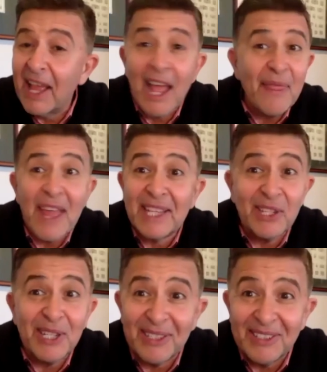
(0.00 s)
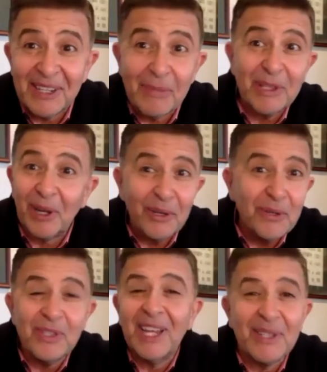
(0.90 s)
and that's it. I mean, the
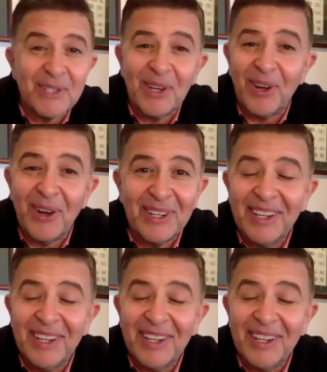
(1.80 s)
loo's outside,